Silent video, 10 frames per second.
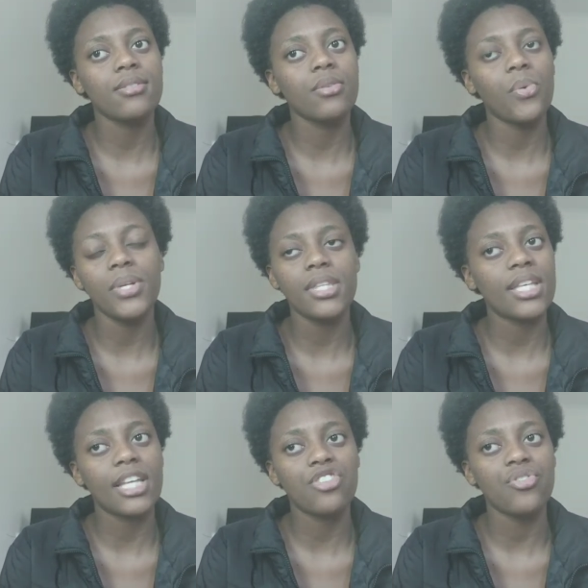only
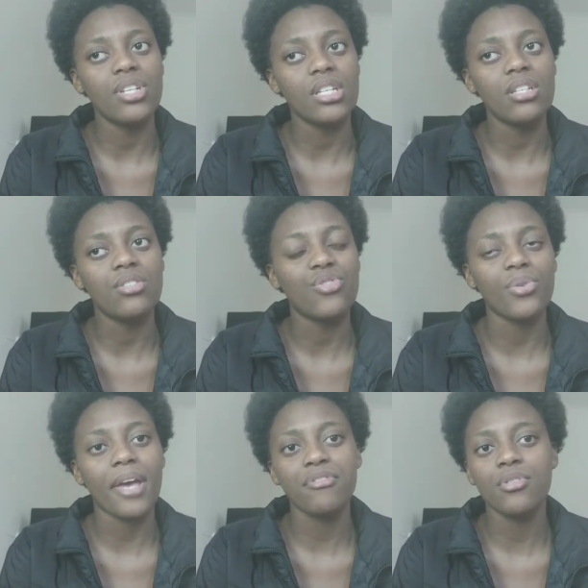thing that you need. You
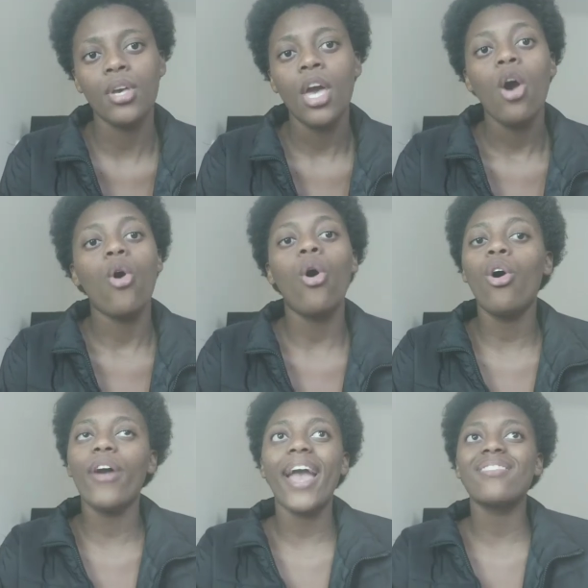don't have to.
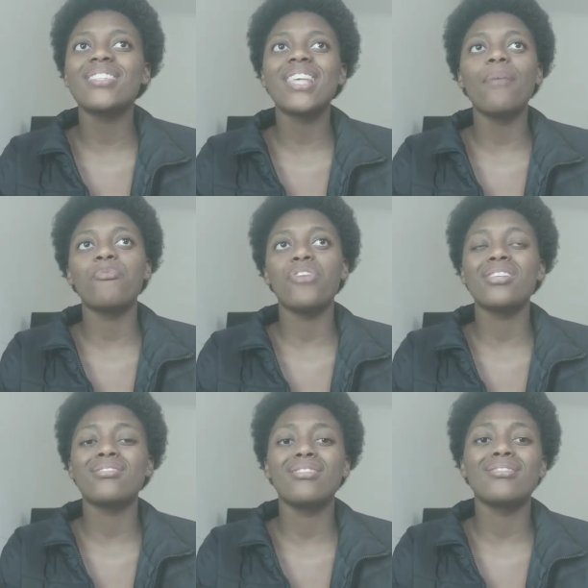Oh, and some
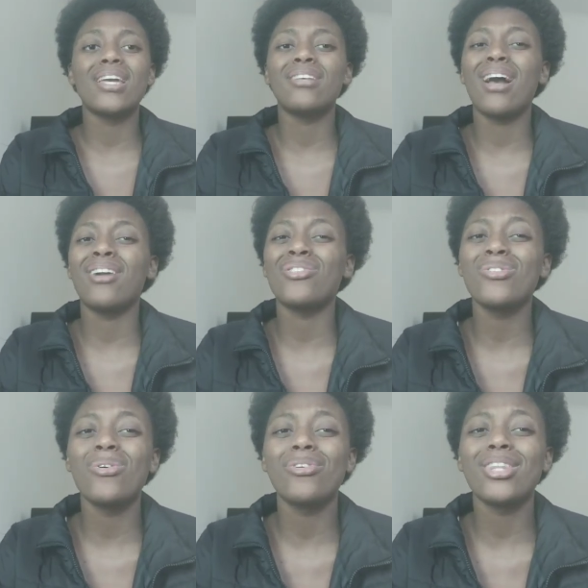races, they
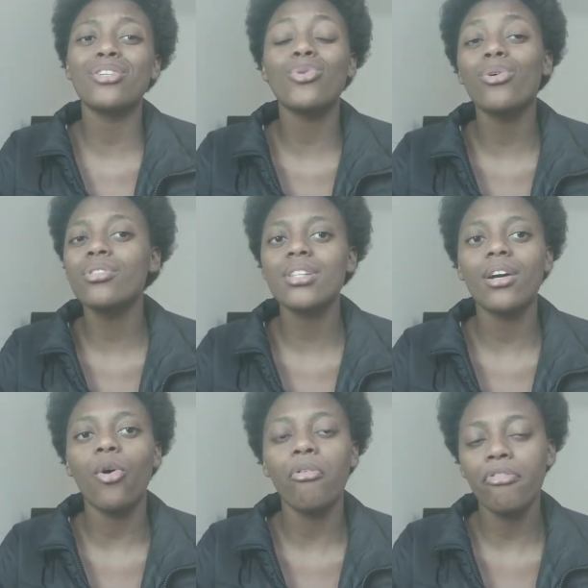don't
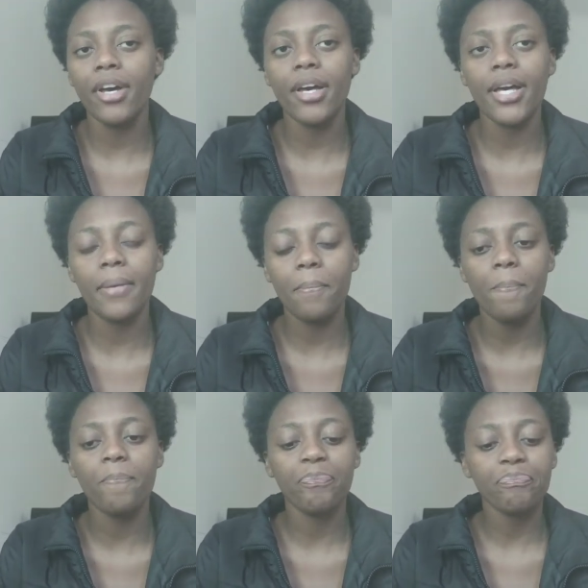offer
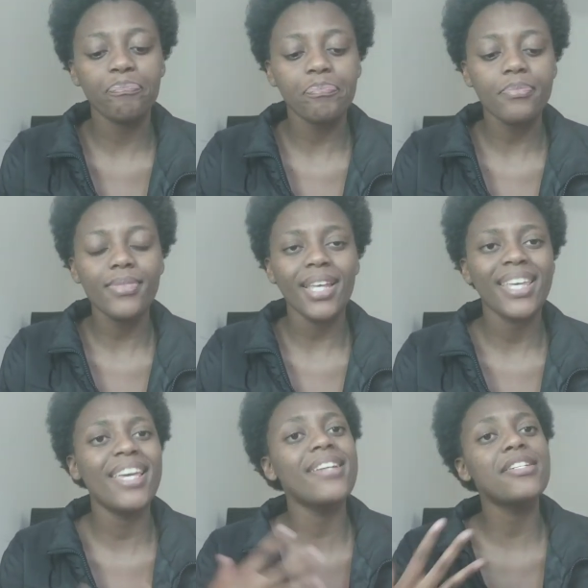
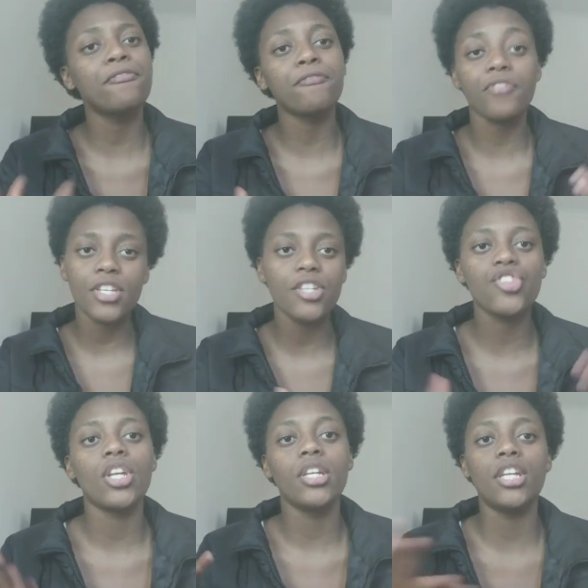the
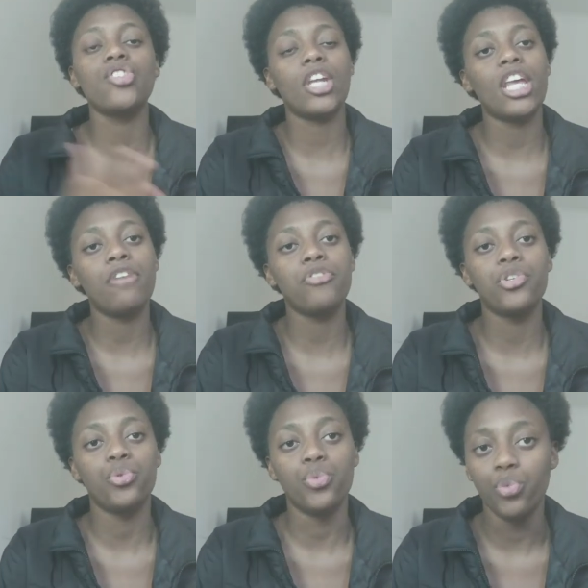fridge in each and
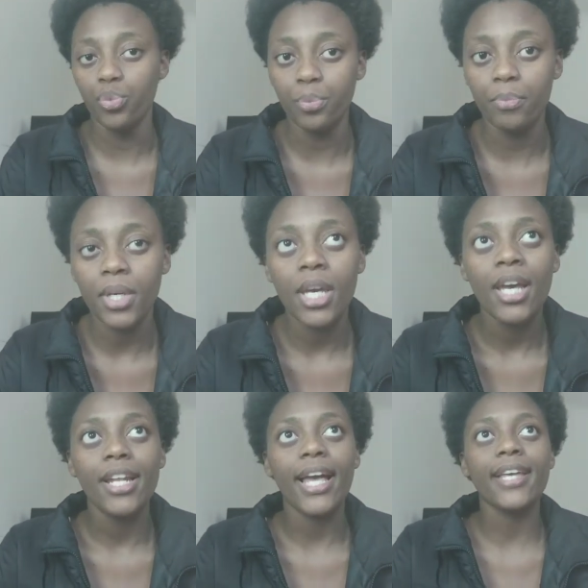every room.
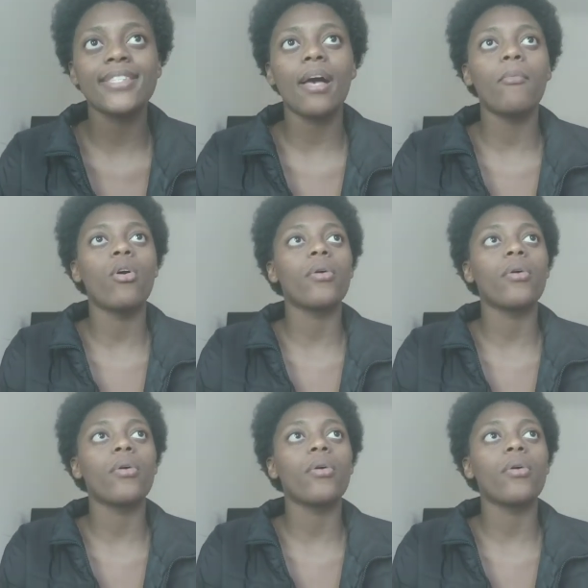Like some